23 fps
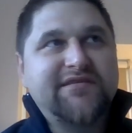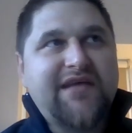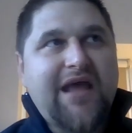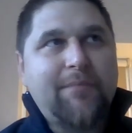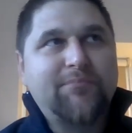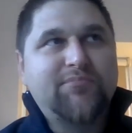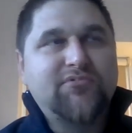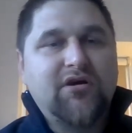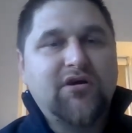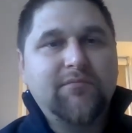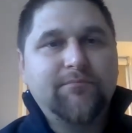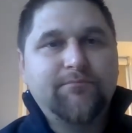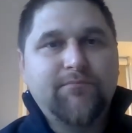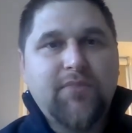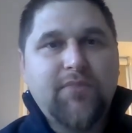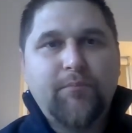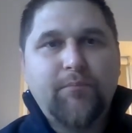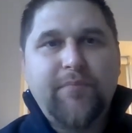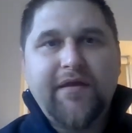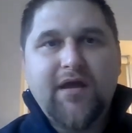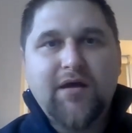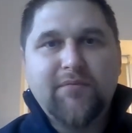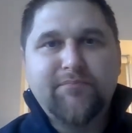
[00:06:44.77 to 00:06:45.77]
kept on
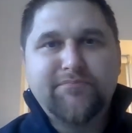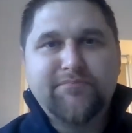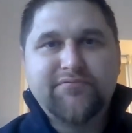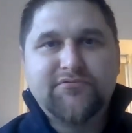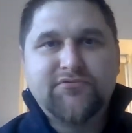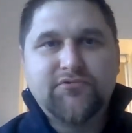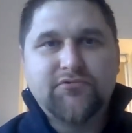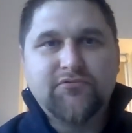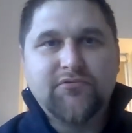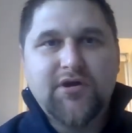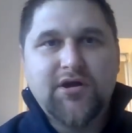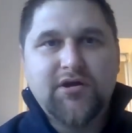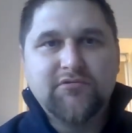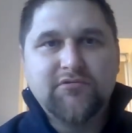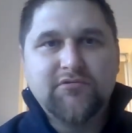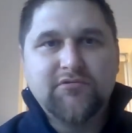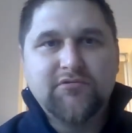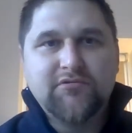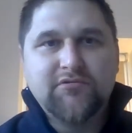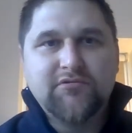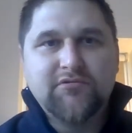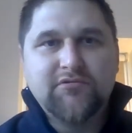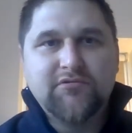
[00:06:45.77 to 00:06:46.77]
popping up throughout